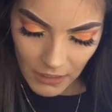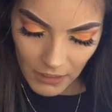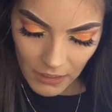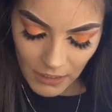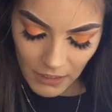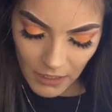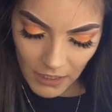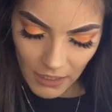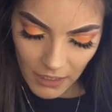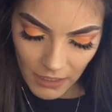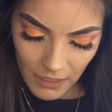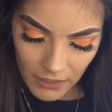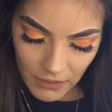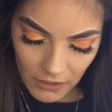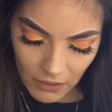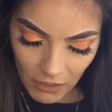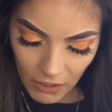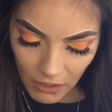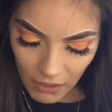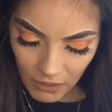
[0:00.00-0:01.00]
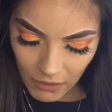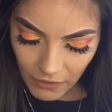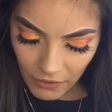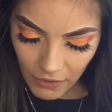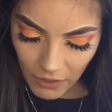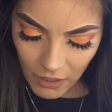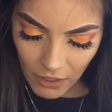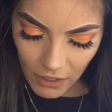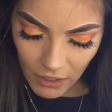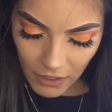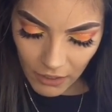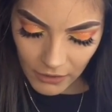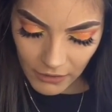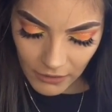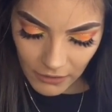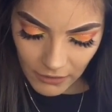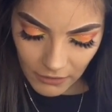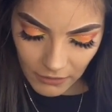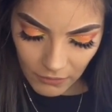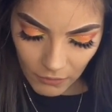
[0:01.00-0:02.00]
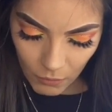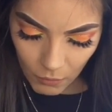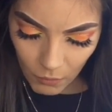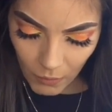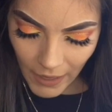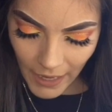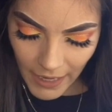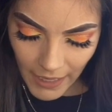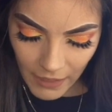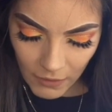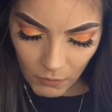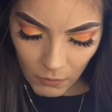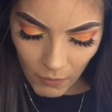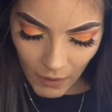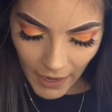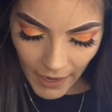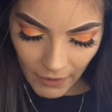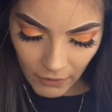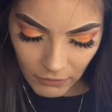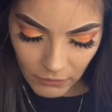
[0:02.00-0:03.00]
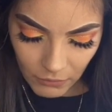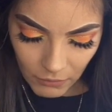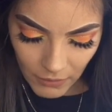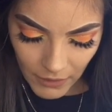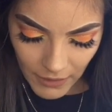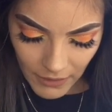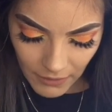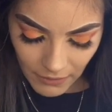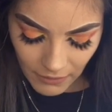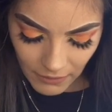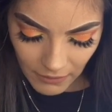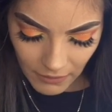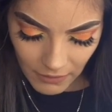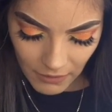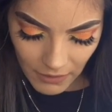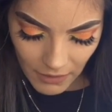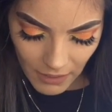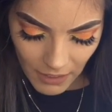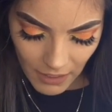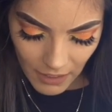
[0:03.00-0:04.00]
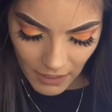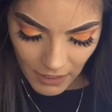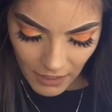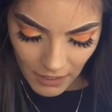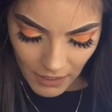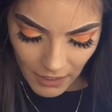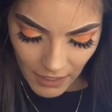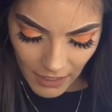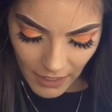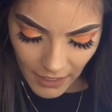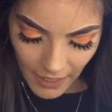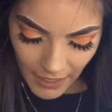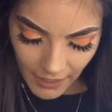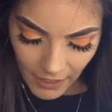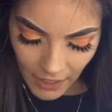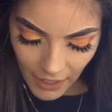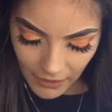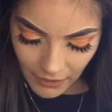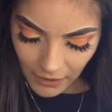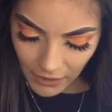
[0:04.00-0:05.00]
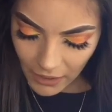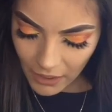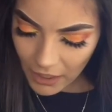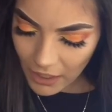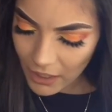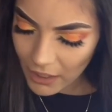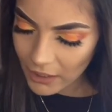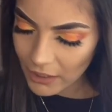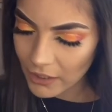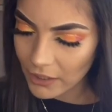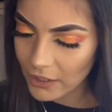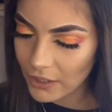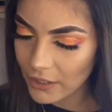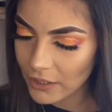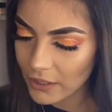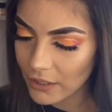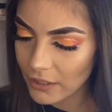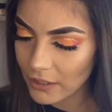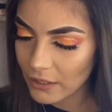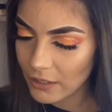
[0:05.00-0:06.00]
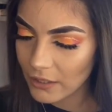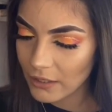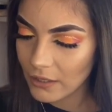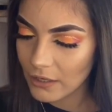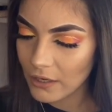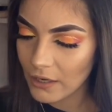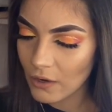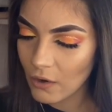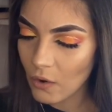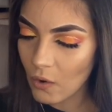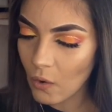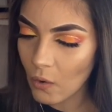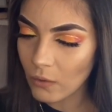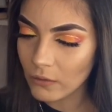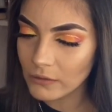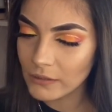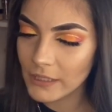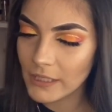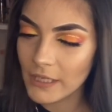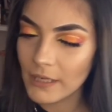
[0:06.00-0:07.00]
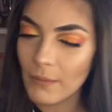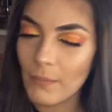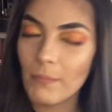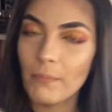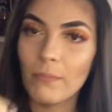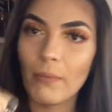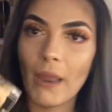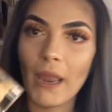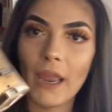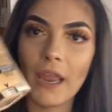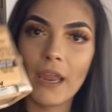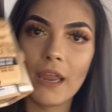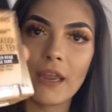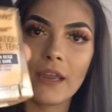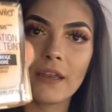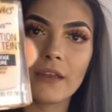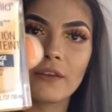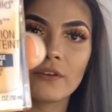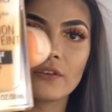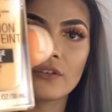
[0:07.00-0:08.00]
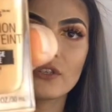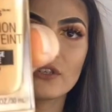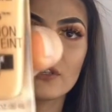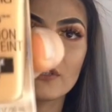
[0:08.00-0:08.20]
And it's the Wet n Wild one. And I got the color Golden Beige.